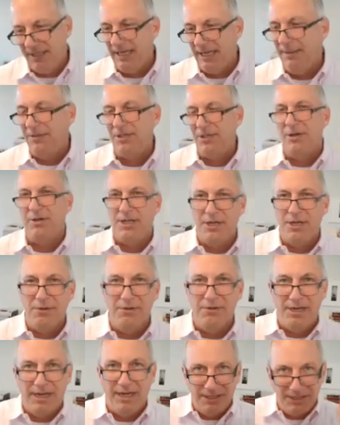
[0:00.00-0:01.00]
Teamster
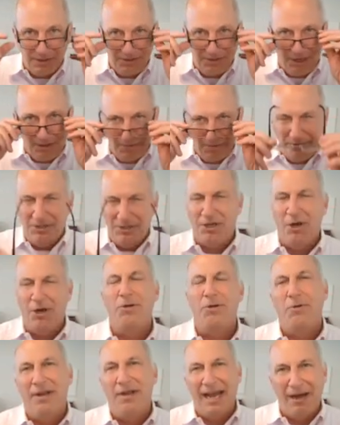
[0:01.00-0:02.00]
union, so don't
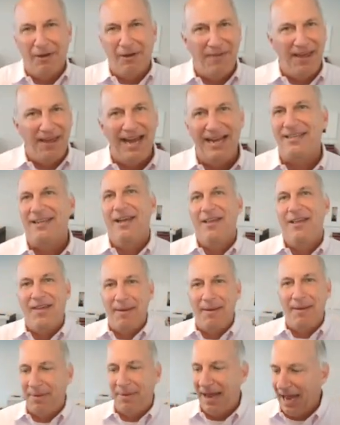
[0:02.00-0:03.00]
go down
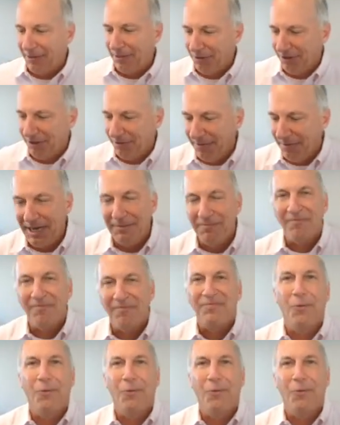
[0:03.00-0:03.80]
that path with me.